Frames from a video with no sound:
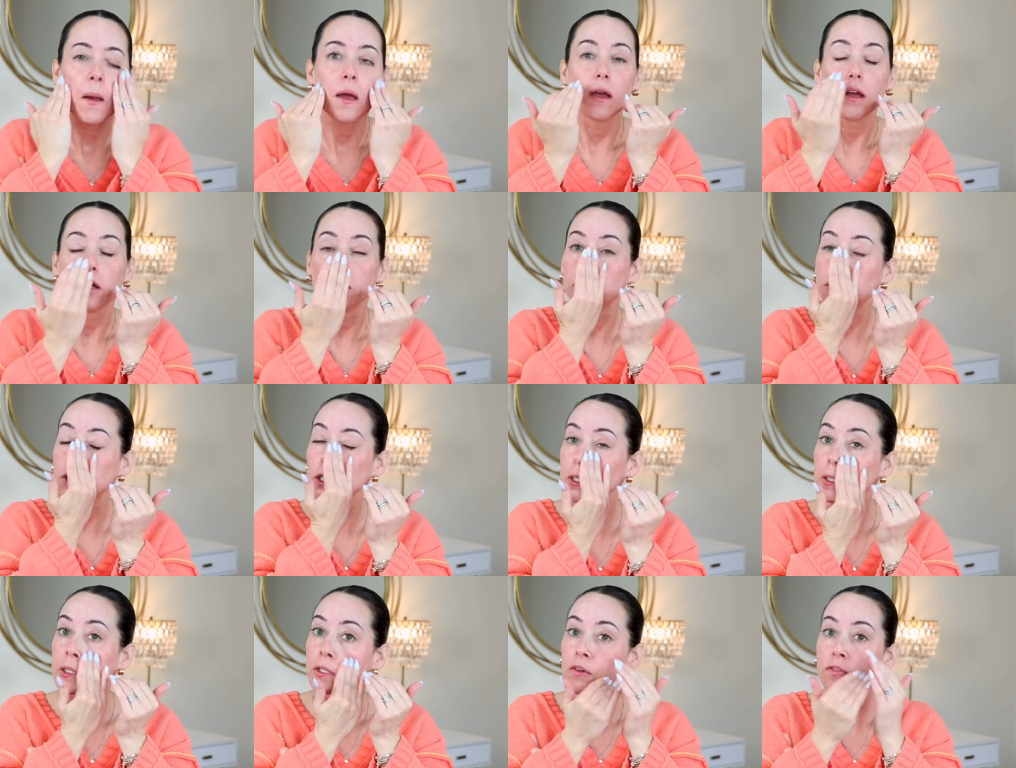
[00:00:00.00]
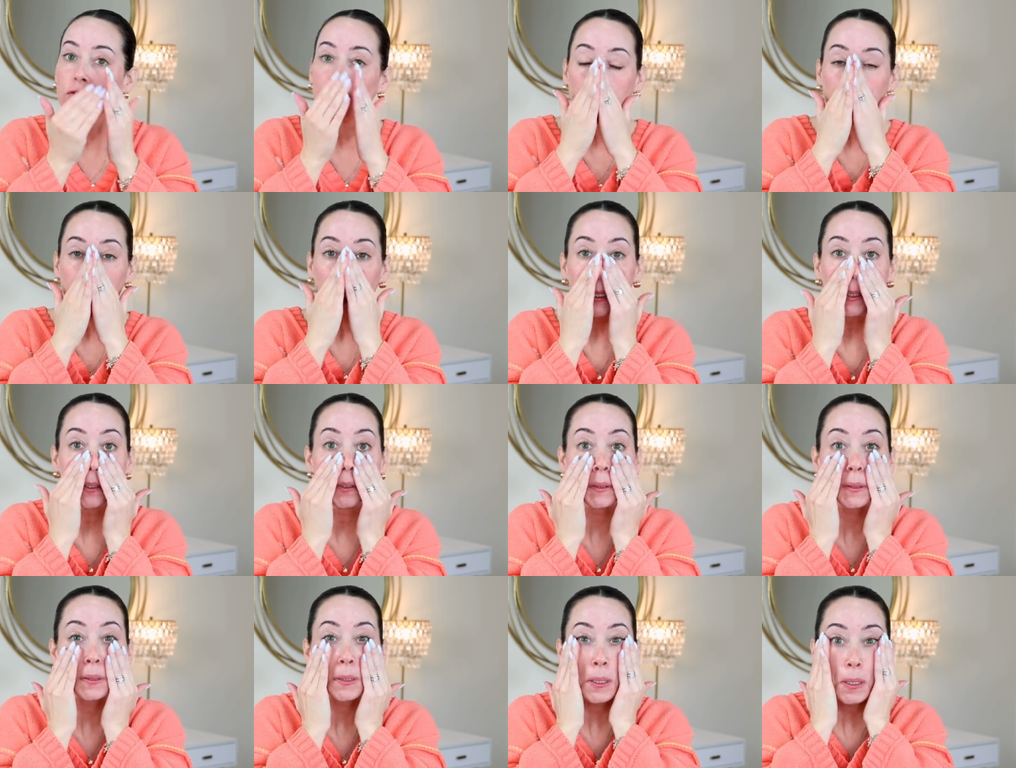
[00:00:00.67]
It just
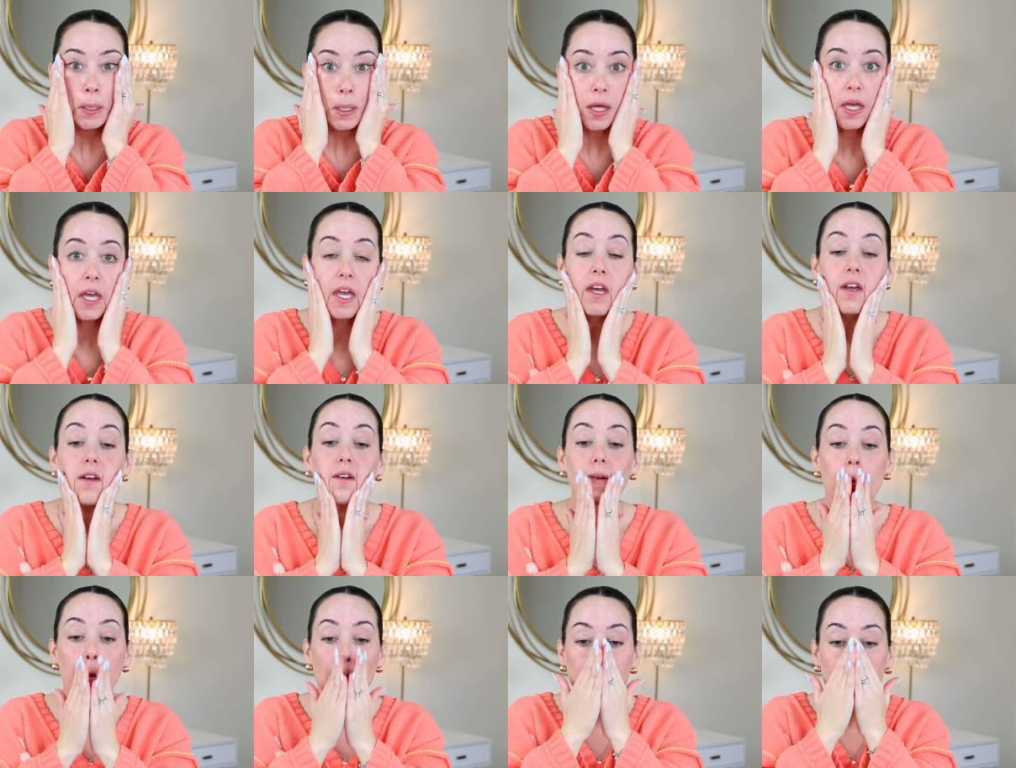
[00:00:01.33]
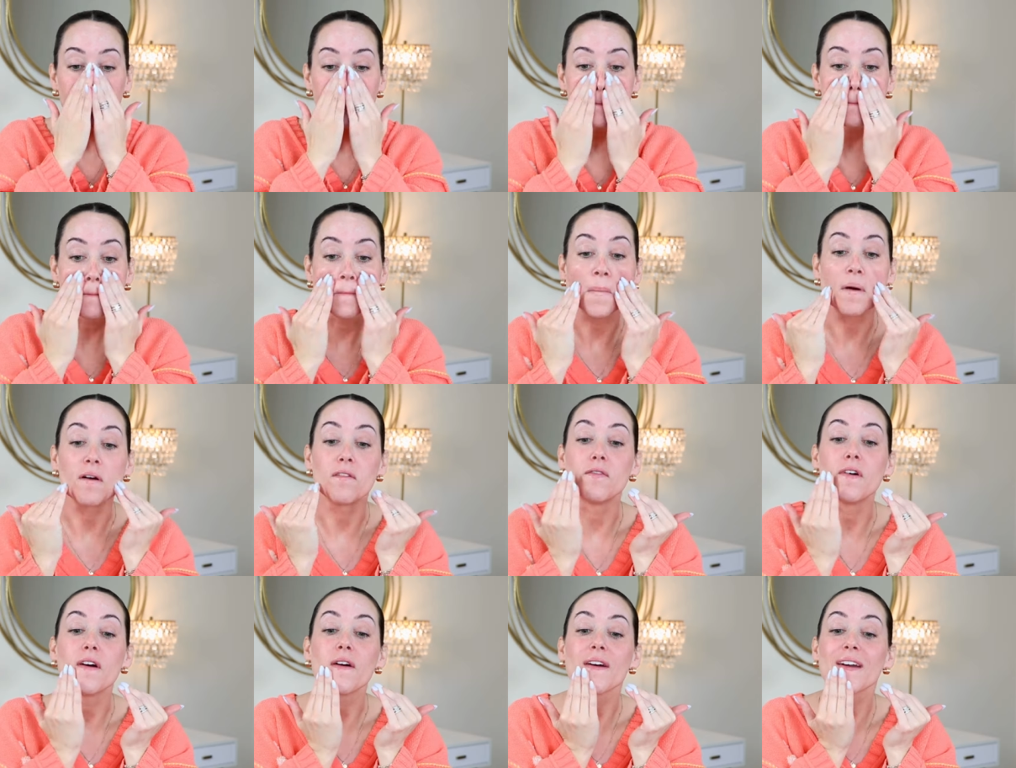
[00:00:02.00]
feels like a
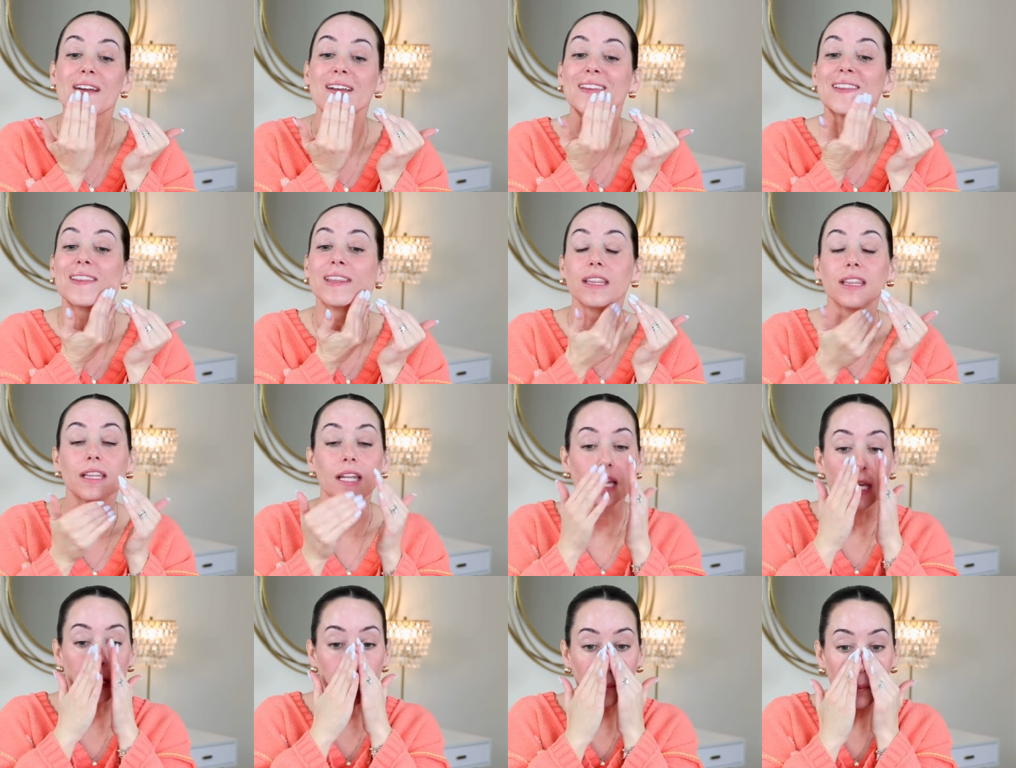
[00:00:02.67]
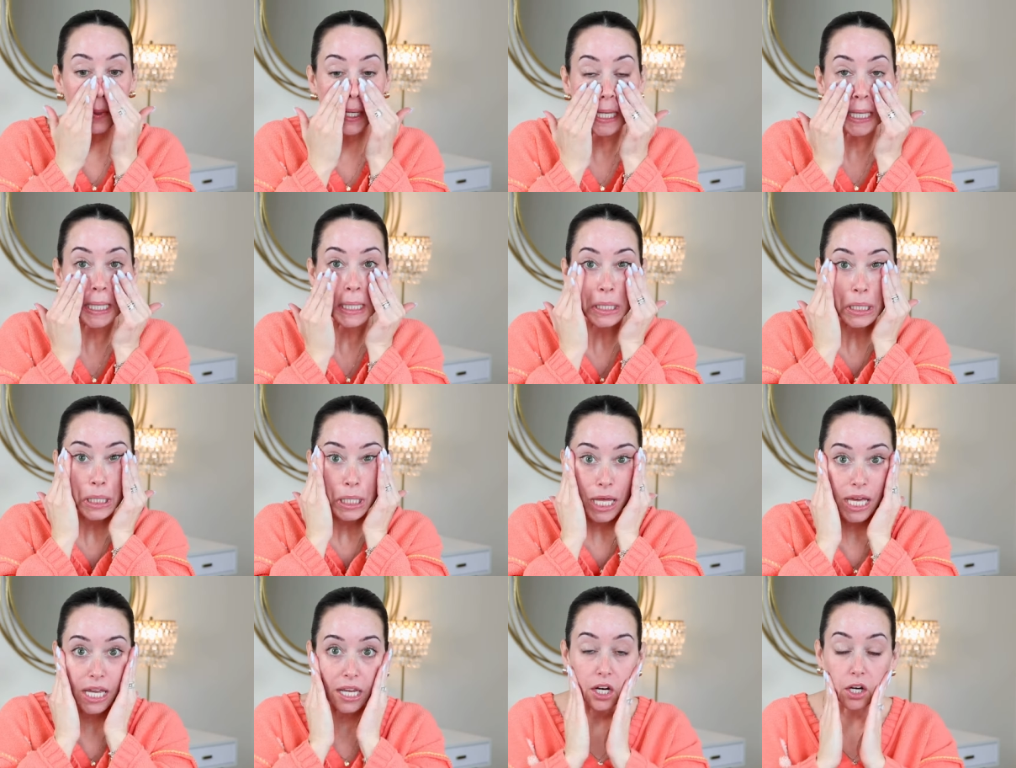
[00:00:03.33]
very lightweight
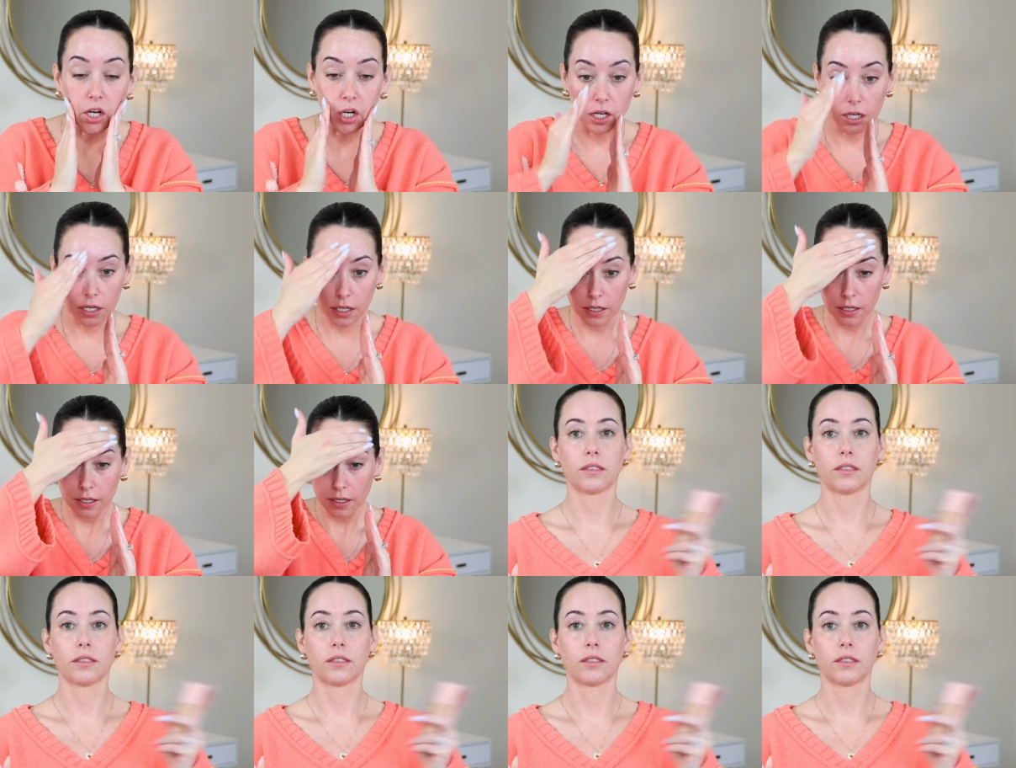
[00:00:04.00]
layer.